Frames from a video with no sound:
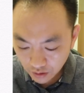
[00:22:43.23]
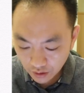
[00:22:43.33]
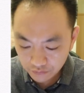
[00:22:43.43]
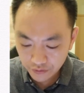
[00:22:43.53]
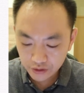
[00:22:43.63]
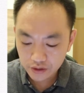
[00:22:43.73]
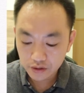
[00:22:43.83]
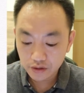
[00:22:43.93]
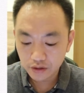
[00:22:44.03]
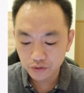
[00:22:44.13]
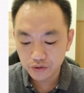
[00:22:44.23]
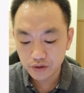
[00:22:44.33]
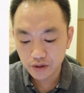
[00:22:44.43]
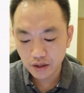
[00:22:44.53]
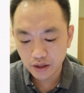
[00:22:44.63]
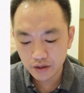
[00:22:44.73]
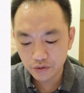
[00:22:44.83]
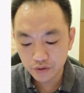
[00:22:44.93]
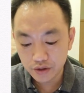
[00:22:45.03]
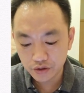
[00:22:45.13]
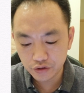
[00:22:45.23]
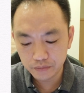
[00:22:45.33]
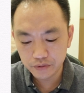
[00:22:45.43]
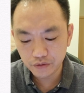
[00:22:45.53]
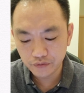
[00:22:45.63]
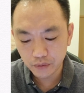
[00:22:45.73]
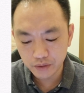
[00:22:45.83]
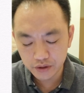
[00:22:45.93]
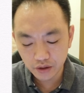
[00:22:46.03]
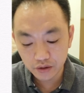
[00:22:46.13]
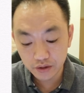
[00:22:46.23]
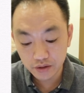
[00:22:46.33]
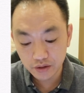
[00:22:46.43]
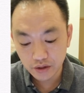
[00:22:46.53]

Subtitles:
Afik used a unit cube to form a solid.